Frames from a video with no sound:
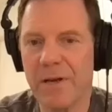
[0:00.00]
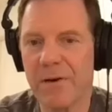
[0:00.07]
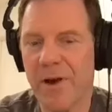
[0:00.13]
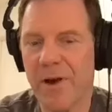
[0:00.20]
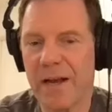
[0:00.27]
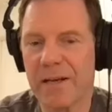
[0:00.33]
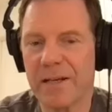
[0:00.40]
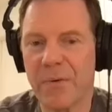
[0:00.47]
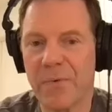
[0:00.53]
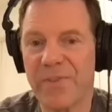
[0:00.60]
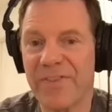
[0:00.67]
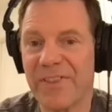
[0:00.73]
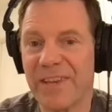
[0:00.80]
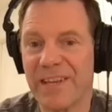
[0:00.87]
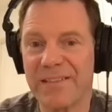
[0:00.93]
interacting
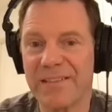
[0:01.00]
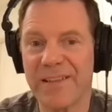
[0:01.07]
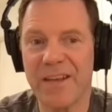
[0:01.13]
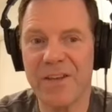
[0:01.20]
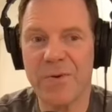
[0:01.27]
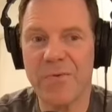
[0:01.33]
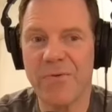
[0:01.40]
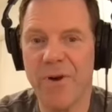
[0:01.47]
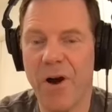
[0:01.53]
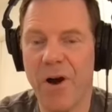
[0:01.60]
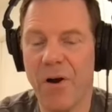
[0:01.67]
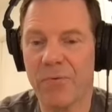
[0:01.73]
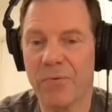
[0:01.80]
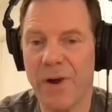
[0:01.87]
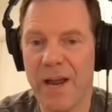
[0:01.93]
with things that you've
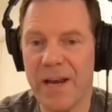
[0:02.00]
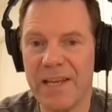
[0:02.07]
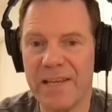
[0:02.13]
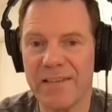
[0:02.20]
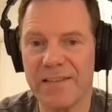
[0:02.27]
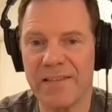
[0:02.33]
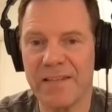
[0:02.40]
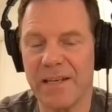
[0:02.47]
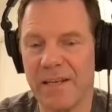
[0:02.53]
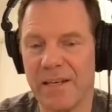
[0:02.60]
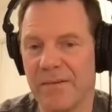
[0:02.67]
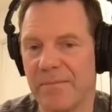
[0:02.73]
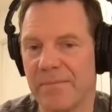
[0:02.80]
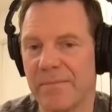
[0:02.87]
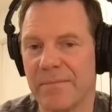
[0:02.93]
already
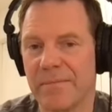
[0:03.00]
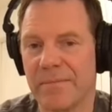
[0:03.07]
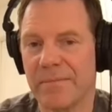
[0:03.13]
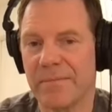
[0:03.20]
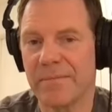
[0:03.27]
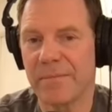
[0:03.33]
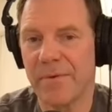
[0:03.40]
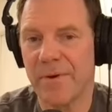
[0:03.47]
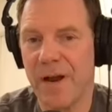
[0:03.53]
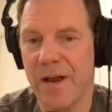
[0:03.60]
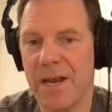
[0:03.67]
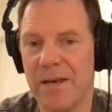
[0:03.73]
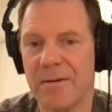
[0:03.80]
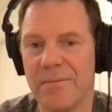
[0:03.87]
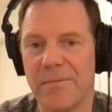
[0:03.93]
seen, right?
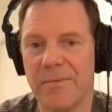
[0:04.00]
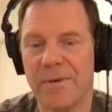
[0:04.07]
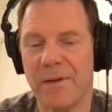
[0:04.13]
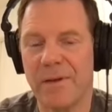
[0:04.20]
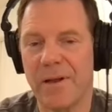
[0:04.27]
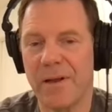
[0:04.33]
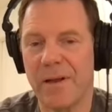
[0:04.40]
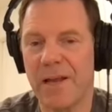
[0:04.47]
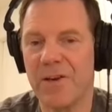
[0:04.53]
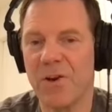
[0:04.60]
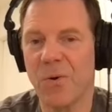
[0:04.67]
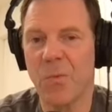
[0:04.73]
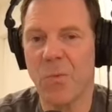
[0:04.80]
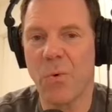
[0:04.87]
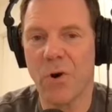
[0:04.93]
Yeah. And
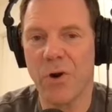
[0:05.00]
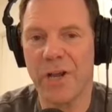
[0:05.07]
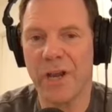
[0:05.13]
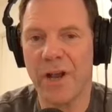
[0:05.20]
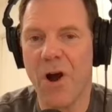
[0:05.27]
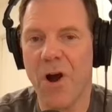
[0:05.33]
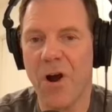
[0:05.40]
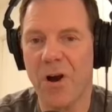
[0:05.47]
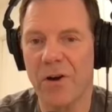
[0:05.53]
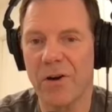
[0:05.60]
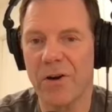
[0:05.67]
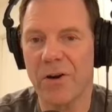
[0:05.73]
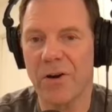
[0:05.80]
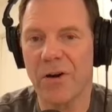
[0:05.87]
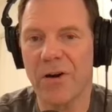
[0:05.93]
you're working
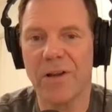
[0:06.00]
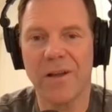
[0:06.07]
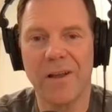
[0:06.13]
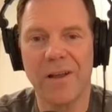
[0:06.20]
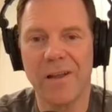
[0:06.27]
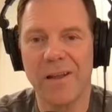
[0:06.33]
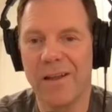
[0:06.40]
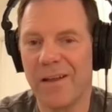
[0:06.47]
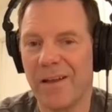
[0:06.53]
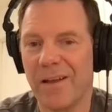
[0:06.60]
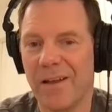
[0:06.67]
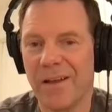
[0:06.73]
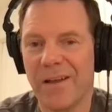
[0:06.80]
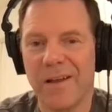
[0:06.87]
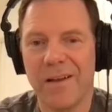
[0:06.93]
harder.
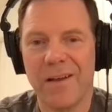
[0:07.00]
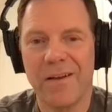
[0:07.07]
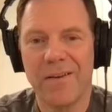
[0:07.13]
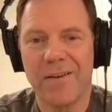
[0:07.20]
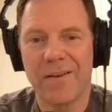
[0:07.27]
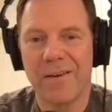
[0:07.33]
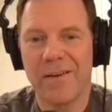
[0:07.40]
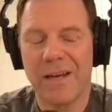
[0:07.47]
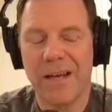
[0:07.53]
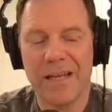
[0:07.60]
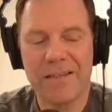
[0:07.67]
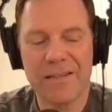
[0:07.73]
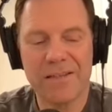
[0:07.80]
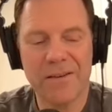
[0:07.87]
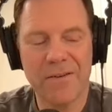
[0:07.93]
Yeah.
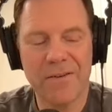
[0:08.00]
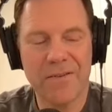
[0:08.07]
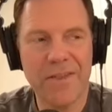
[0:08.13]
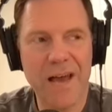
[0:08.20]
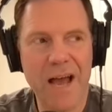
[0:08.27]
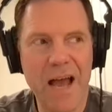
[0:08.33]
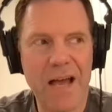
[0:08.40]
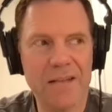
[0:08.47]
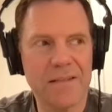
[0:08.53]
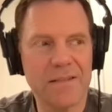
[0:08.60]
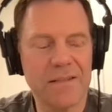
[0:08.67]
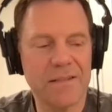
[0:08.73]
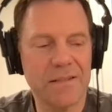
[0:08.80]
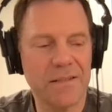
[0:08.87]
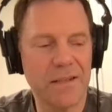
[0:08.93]
And so
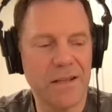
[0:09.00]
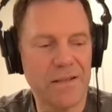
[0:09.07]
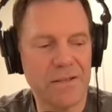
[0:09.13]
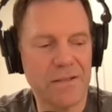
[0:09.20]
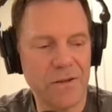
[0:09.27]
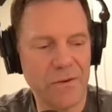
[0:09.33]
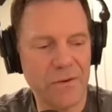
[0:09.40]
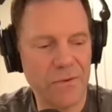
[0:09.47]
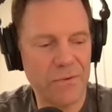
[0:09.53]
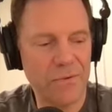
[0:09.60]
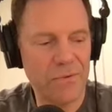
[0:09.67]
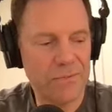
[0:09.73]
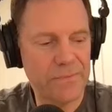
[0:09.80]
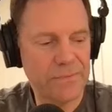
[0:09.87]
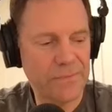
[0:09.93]
that's and
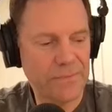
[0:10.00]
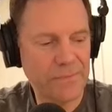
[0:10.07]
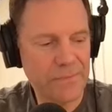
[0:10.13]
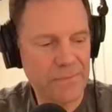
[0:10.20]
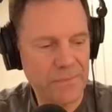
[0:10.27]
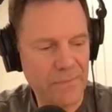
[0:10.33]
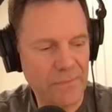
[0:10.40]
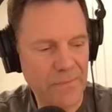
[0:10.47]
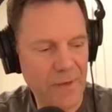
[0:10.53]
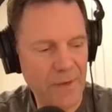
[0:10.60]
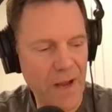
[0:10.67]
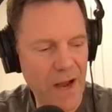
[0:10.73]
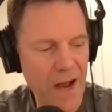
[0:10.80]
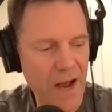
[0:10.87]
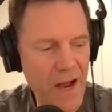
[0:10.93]
so
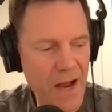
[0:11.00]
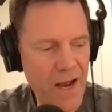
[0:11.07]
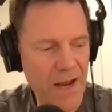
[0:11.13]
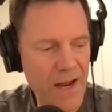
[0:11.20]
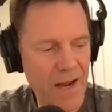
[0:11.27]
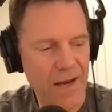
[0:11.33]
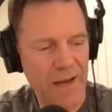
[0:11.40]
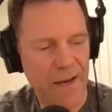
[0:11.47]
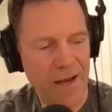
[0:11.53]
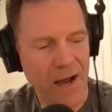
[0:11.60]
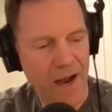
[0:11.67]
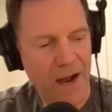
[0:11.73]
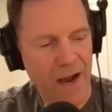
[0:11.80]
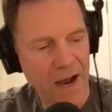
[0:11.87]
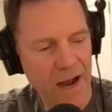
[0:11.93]
I
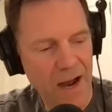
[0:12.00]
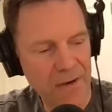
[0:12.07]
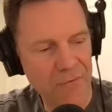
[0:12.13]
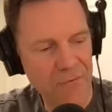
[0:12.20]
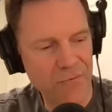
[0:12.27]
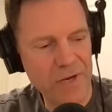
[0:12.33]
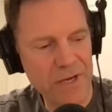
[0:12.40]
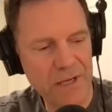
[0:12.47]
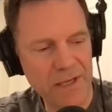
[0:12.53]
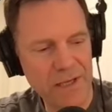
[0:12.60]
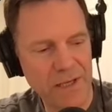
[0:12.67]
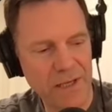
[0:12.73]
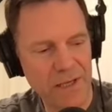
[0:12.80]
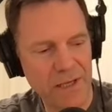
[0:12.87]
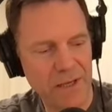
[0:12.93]
I
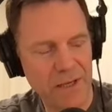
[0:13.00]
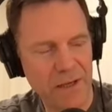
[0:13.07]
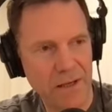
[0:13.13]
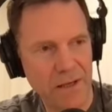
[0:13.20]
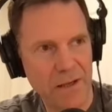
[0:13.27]
really